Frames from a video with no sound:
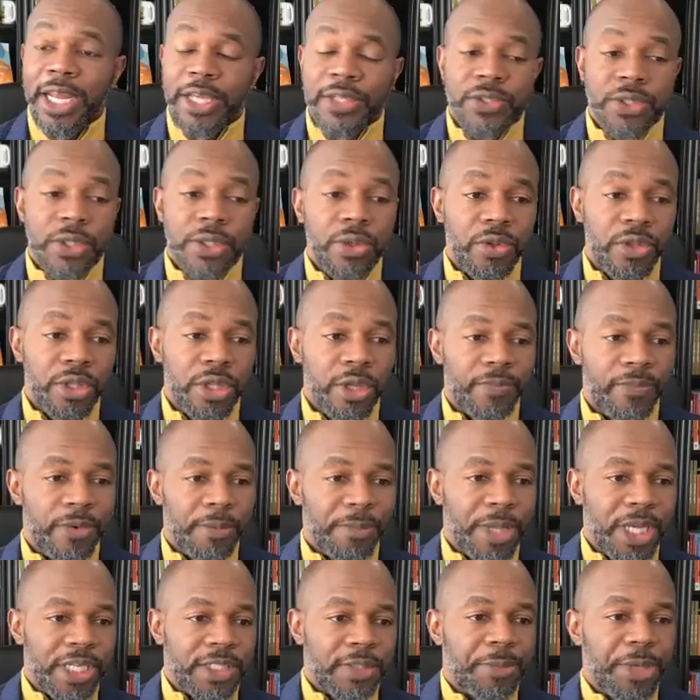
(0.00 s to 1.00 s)
excluding them
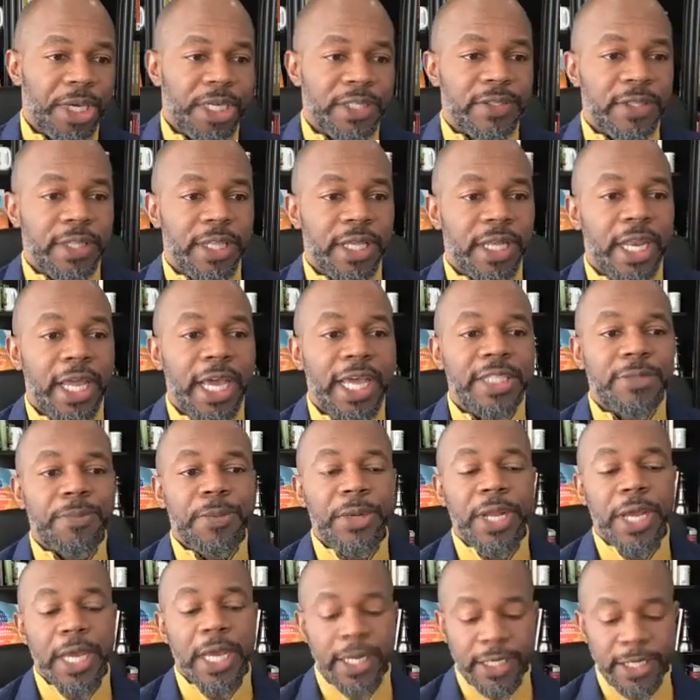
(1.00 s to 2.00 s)
from that space. And then last
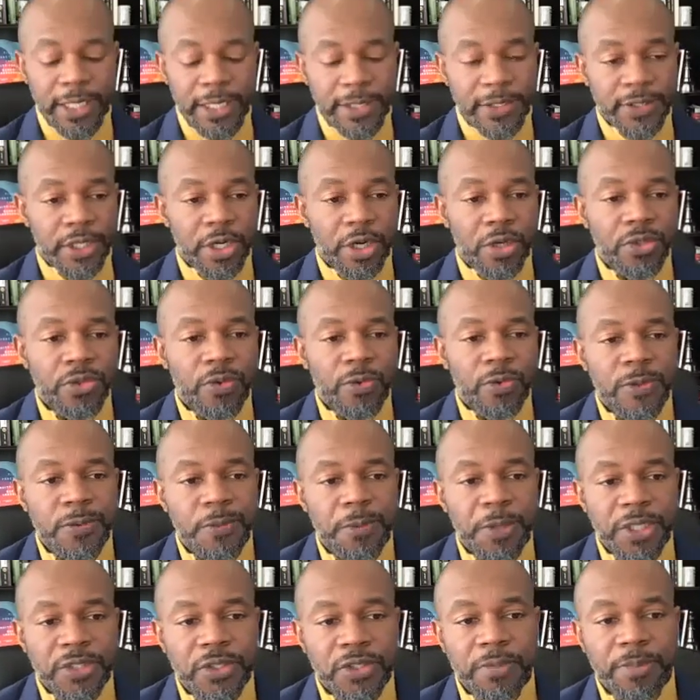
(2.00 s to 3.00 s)
but not least, culturally
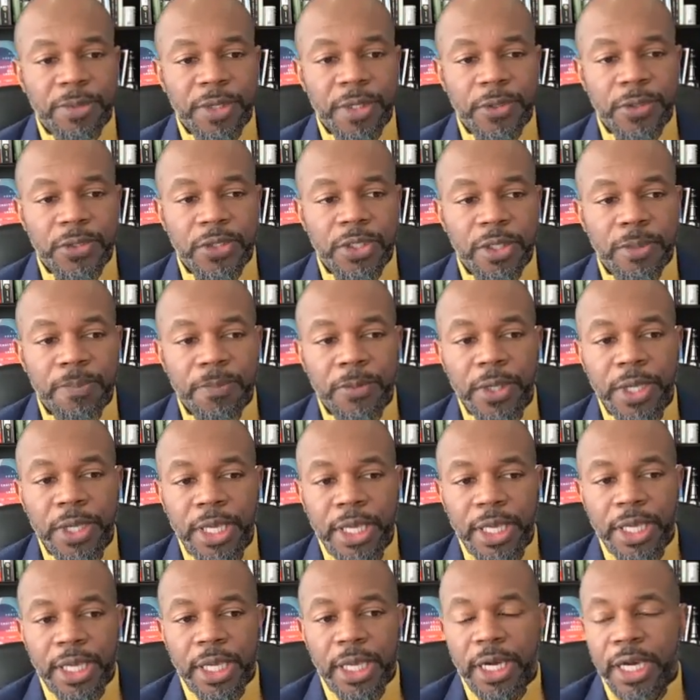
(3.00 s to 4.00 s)
responsive leadership
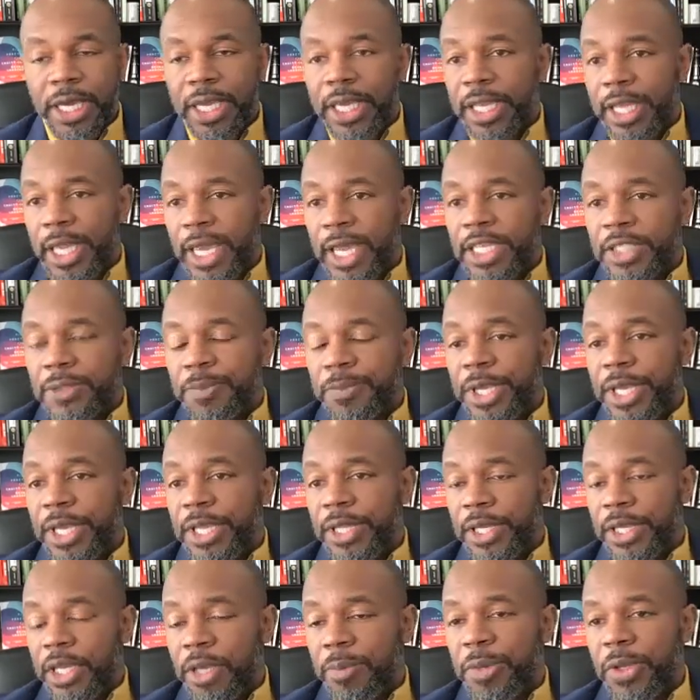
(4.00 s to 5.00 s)
engagement in
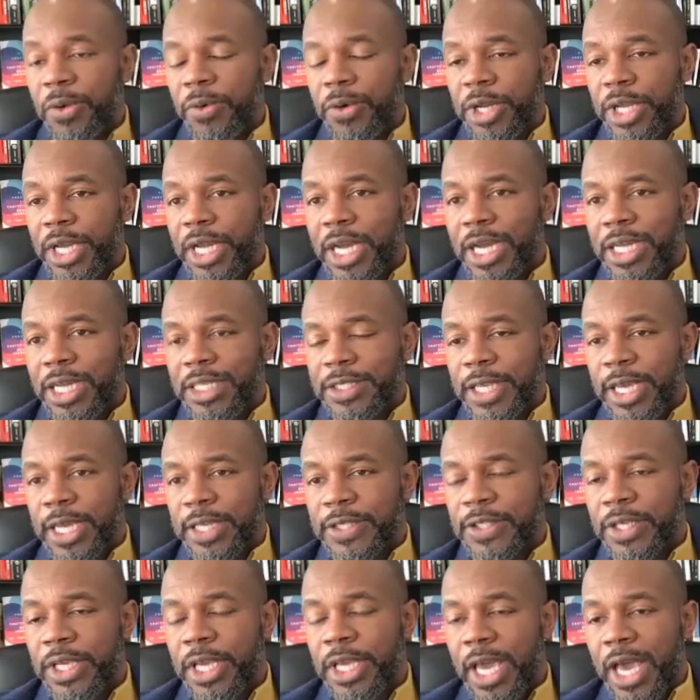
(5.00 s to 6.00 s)
the community
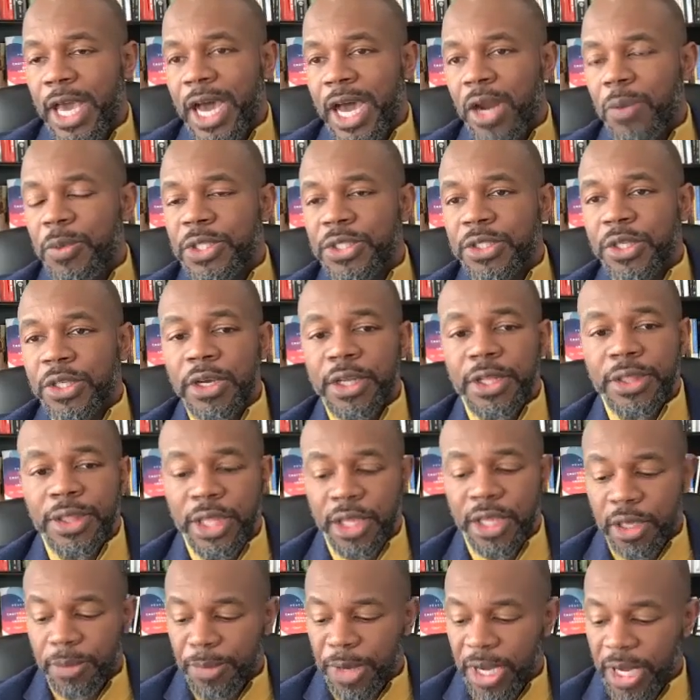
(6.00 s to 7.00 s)
context. How do we start to
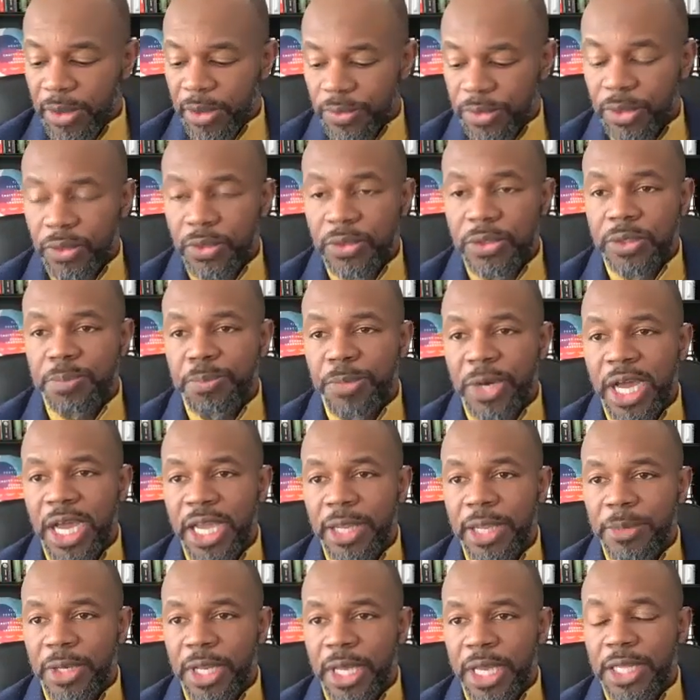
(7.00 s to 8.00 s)
think about those
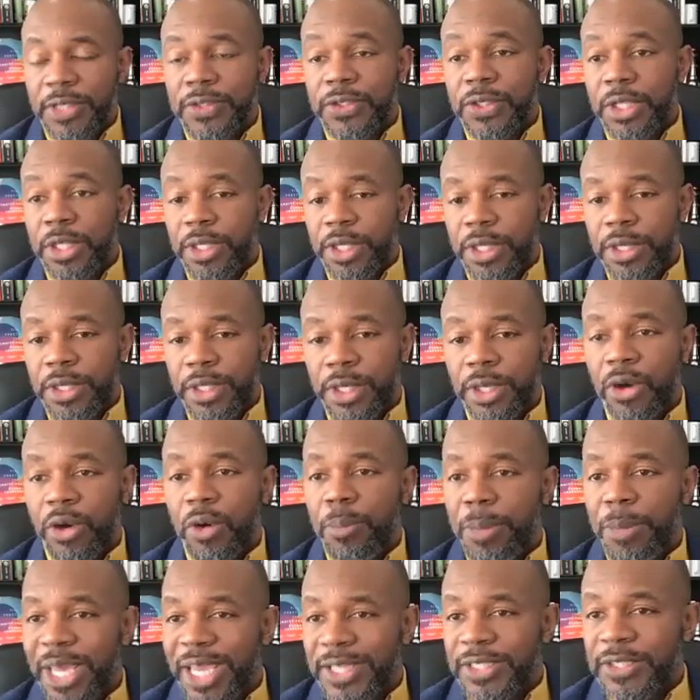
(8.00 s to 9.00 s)
pipelines, the
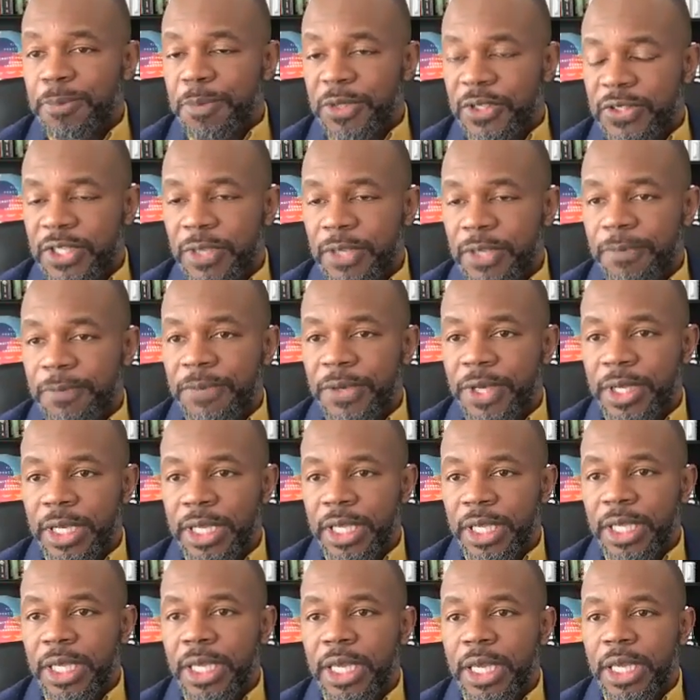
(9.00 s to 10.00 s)
domains
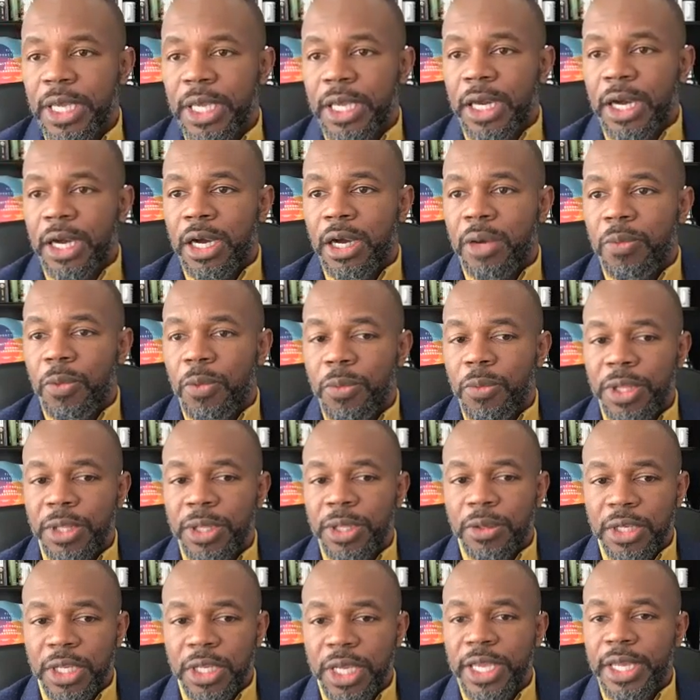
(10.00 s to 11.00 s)
specifically, when we're
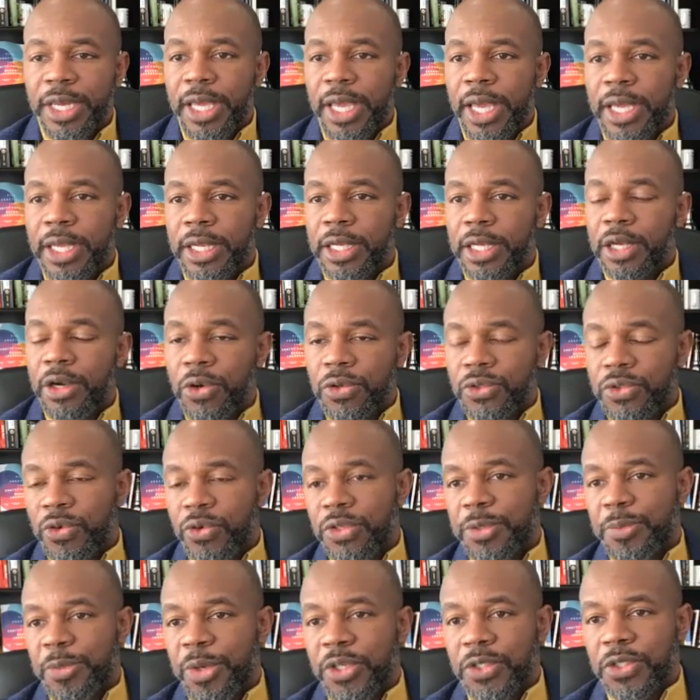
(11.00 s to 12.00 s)
looking at culturally
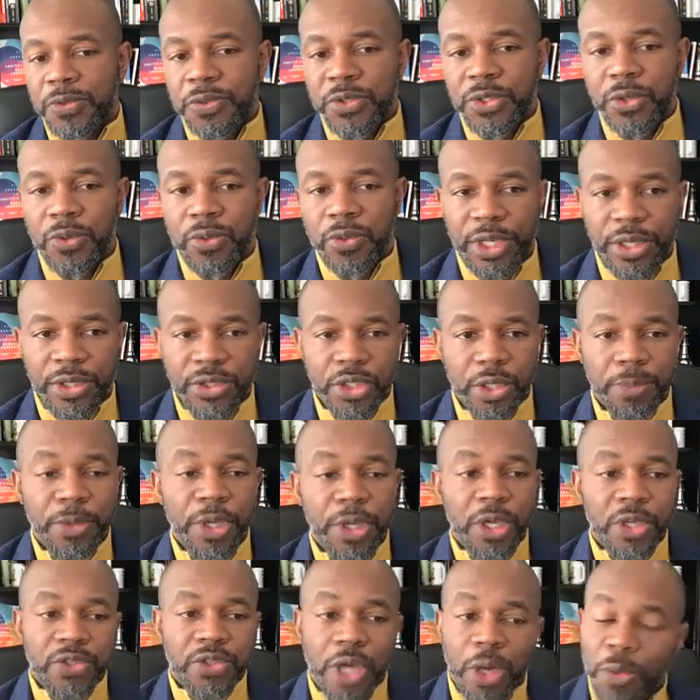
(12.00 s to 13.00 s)
responsive school leadership?
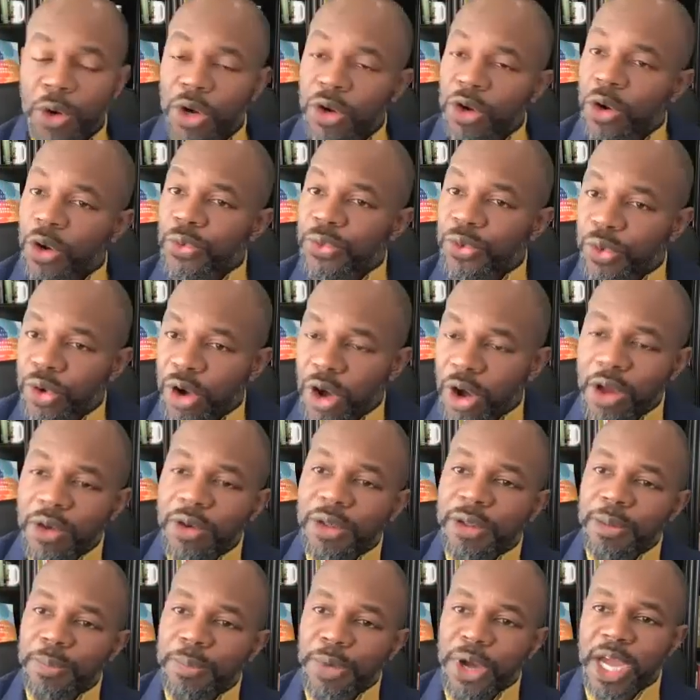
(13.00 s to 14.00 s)
So I won't go through all
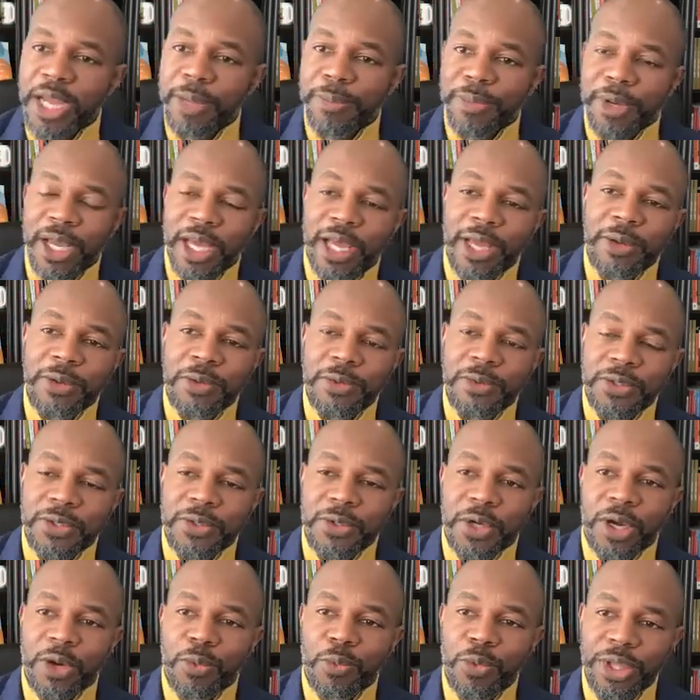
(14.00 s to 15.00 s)
of the pipelines
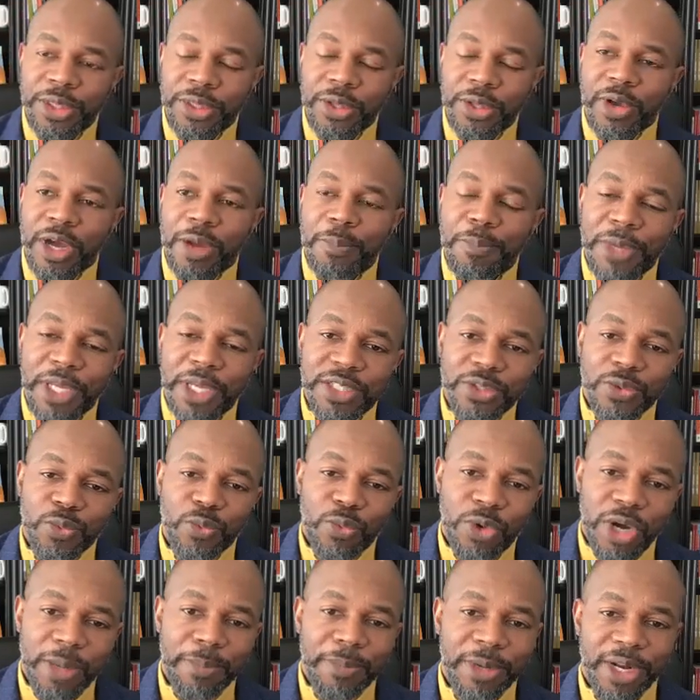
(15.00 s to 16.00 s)
with you. I've mentioned
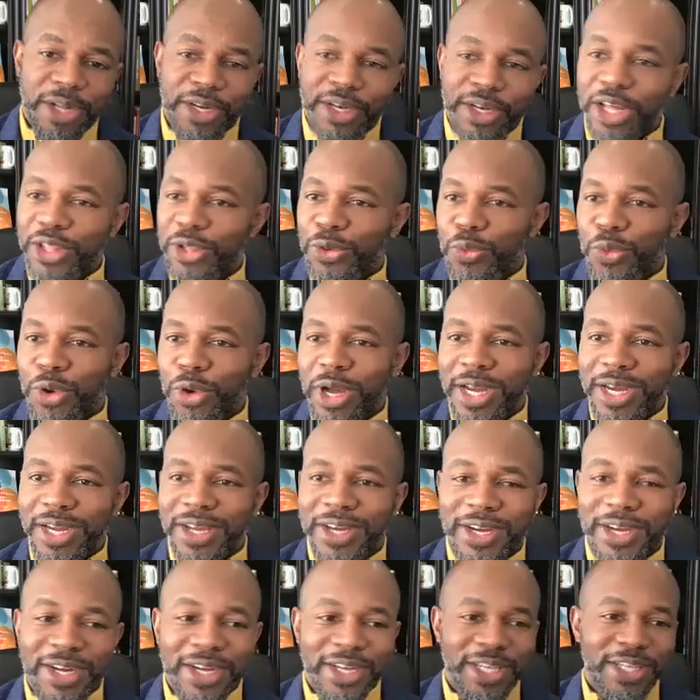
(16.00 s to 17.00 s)
one, but another one
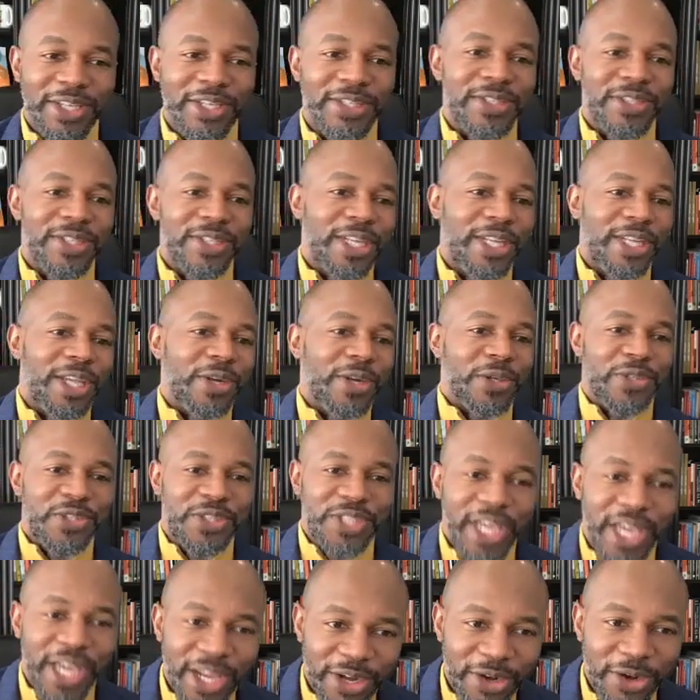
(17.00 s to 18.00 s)
is leader
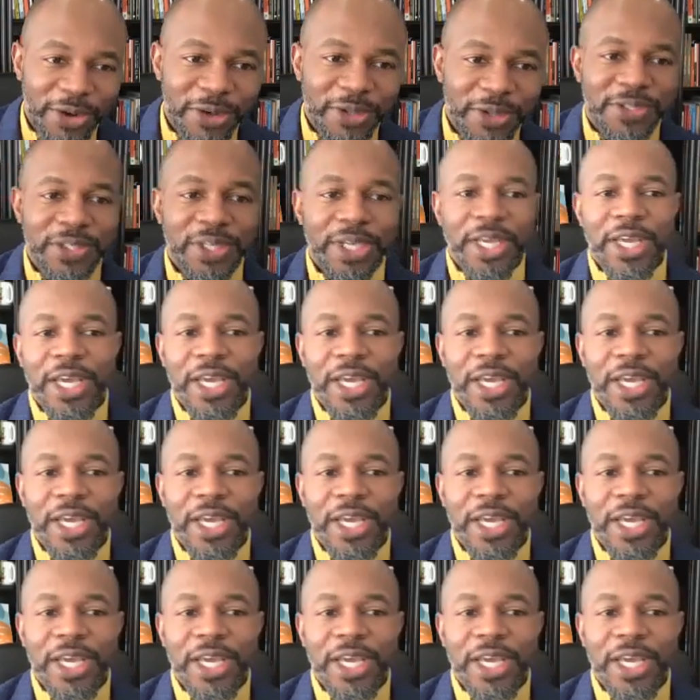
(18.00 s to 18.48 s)
standards,